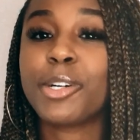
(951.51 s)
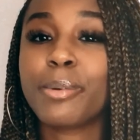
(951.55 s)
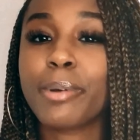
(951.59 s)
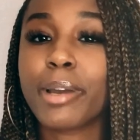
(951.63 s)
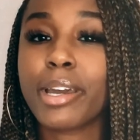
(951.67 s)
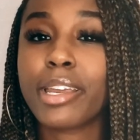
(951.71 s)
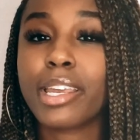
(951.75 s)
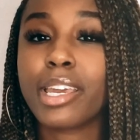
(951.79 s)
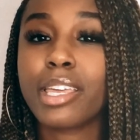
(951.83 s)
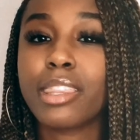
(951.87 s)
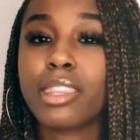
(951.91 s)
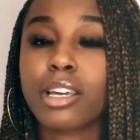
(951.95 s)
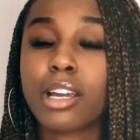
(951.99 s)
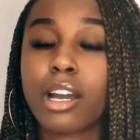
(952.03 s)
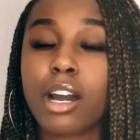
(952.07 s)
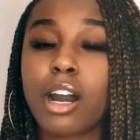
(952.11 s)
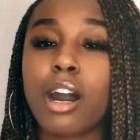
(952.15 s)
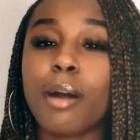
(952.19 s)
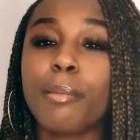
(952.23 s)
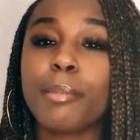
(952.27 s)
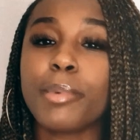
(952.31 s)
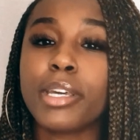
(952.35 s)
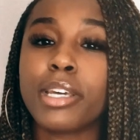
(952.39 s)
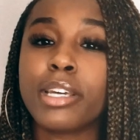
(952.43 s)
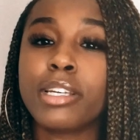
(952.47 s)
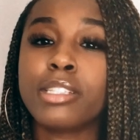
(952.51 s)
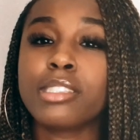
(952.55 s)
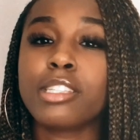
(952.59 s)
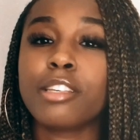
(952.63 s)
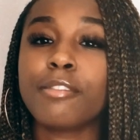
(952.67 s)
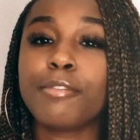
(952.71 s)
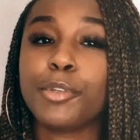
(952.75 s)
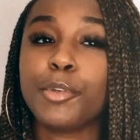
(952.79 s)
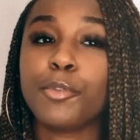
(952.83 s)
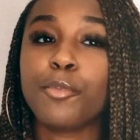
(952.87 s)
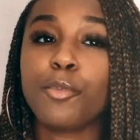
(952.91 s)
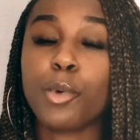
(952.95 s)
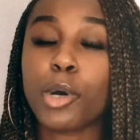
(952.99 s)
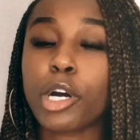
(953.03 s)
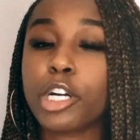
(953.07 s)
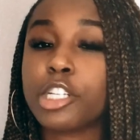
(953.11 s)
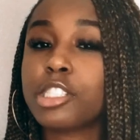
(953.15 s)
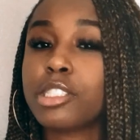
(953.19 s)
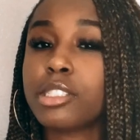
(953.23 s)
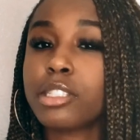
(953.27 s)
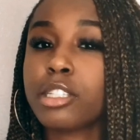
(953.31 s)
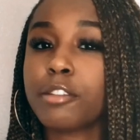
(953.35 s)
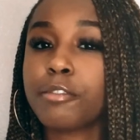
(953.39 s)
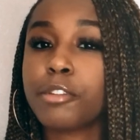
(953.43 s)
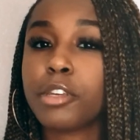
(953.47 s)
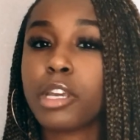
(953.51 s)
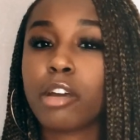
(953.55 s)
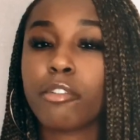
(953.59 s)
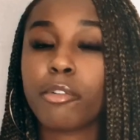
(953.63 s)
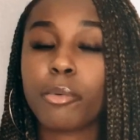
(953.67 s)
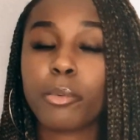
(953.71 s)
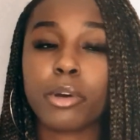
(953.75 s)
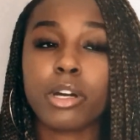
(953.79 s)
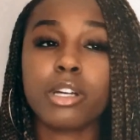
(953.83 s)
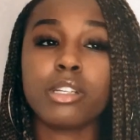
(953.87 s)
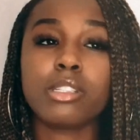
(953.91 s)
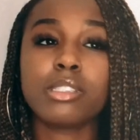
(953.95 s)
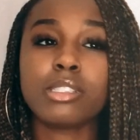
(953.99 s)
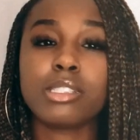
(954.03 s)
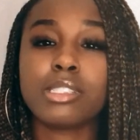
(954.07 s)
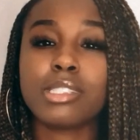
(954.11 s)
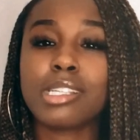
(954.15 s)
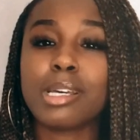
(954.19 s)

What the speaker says: Write it in the comments. If you've watched it, if you haven't watched it,